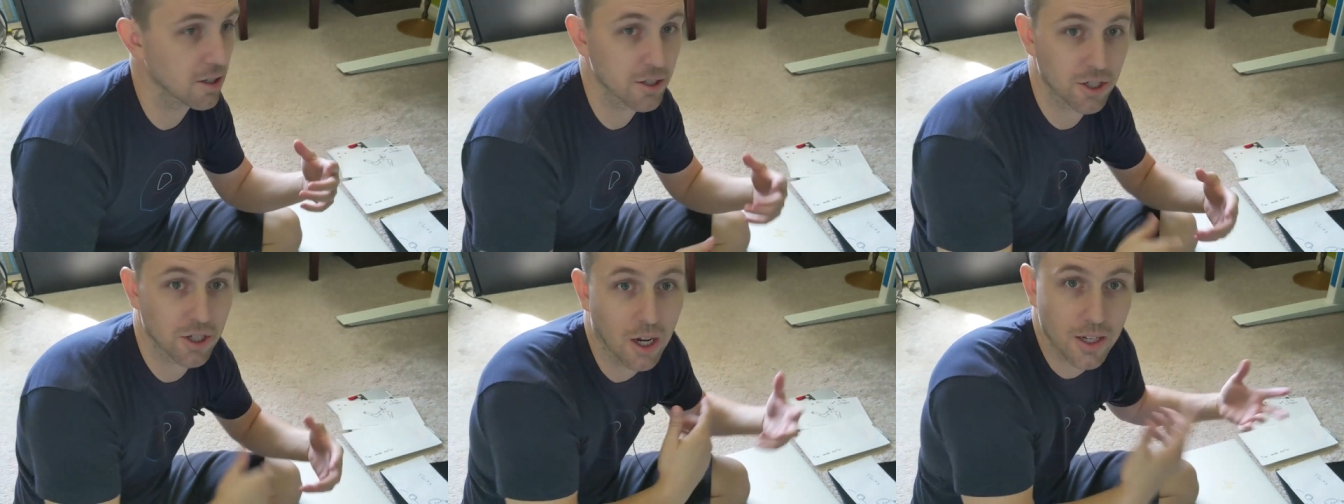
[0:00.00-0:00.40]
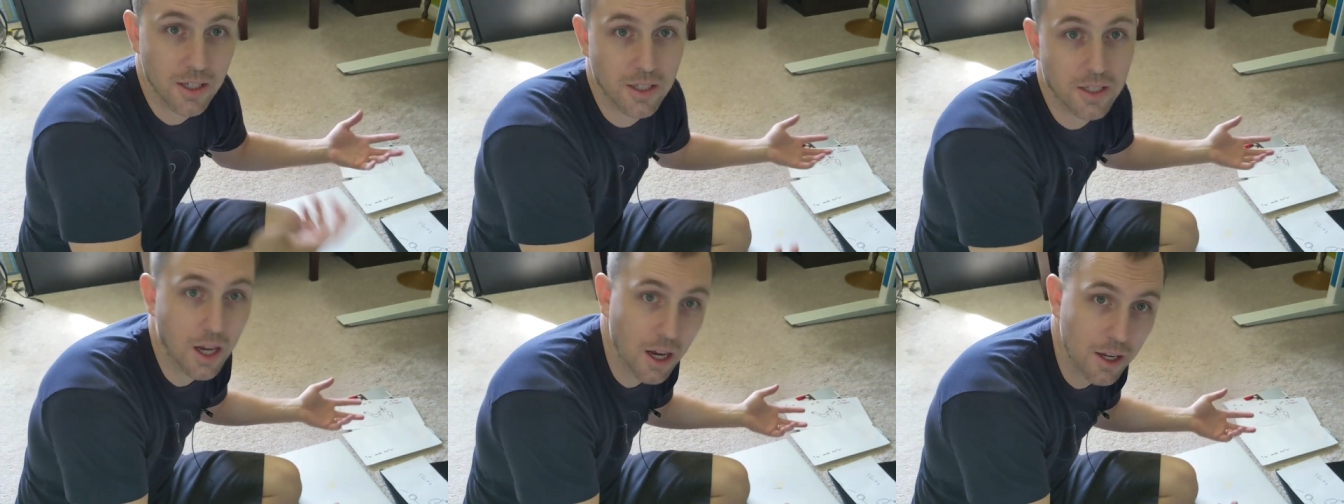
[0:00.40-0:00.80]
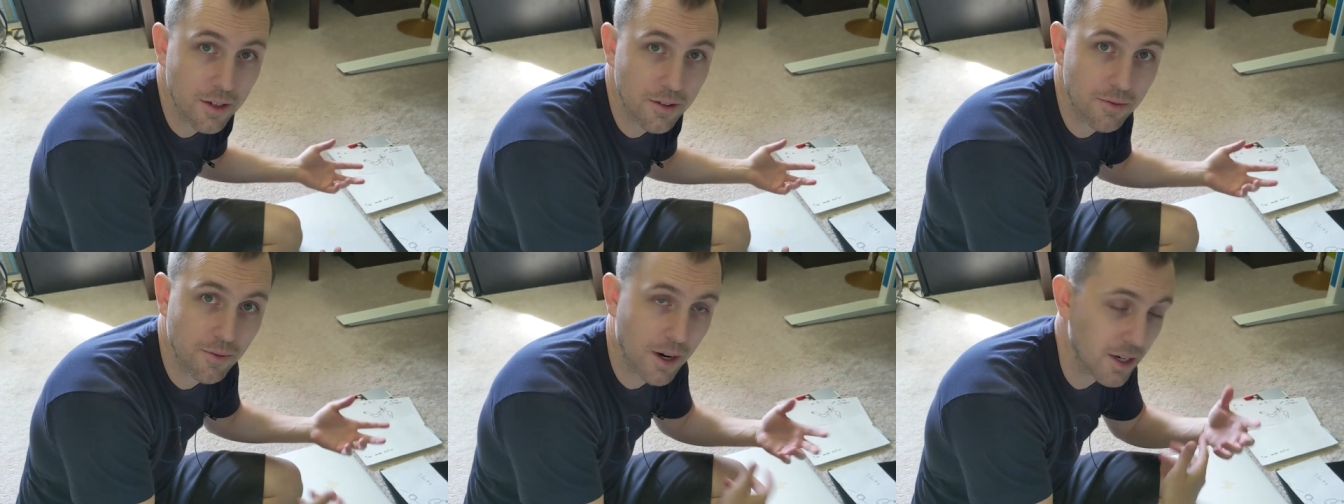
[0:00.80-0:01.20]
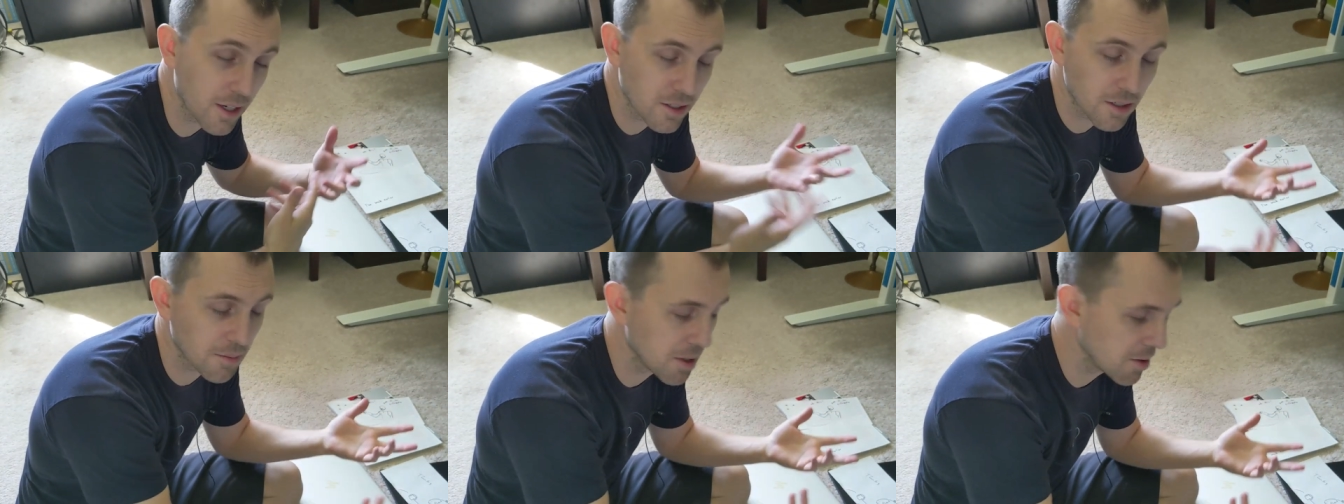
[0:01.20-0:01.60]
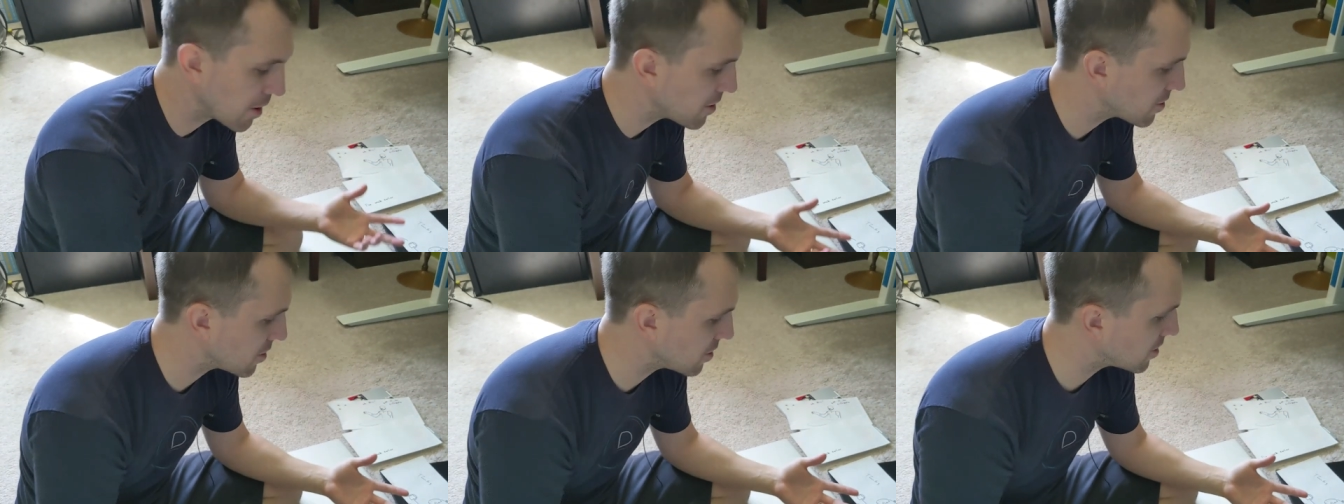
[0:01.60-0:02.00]
a shot is done ready to be
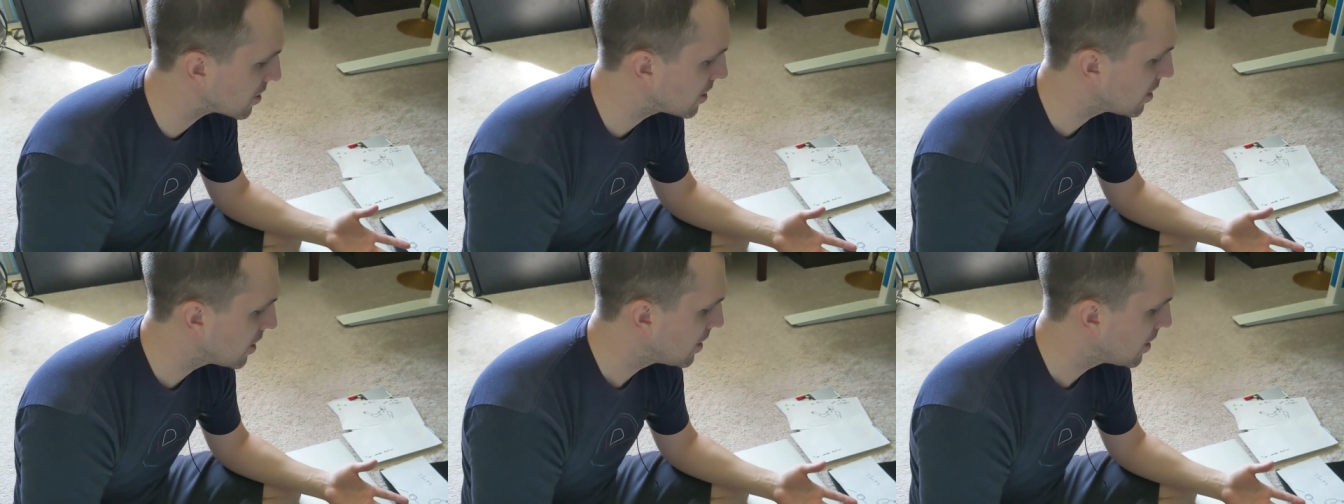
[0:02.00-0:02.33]
rendered